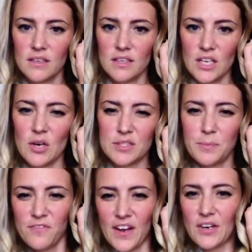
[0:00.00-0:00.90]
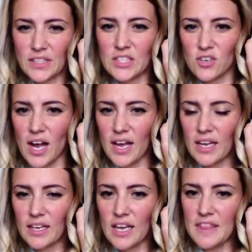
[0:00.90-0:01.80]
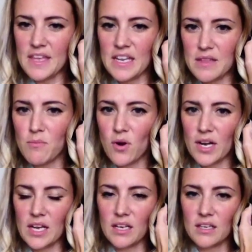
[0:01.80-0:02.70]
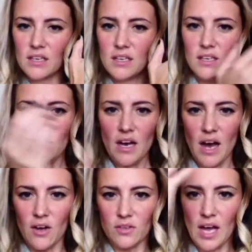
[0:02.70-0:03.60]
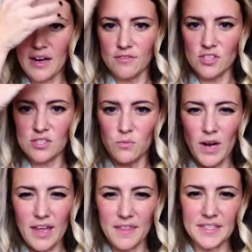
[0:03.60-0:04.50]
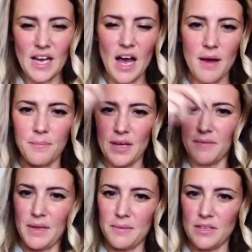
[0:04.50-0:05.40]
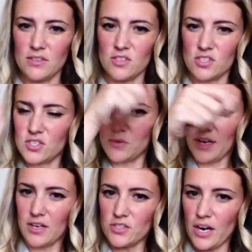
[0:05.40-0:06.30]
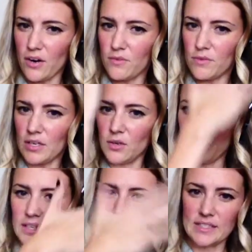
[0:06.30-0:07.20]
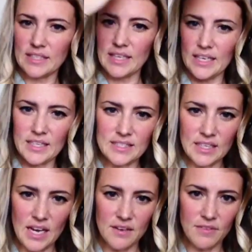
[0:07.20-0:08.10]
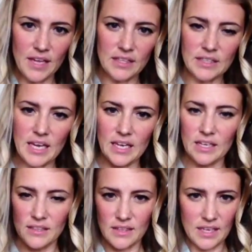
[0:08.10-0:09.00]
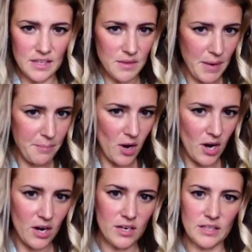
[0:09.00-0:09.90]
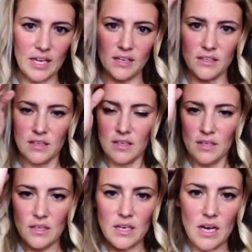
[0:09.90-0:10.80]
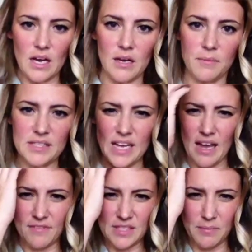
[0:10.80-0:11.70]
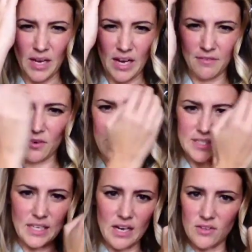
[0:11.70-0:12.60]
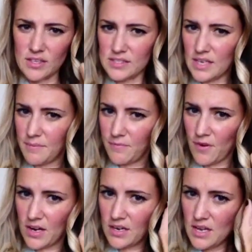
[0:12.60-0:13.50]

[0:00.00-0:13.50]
you know, it's fairly dry, and then in the morning I'll kind of just wet the top and maybe just do a hairdryer real quickly to get it to kind of like lay like in my part, and like because I have some kind of crazy cowlicks up front.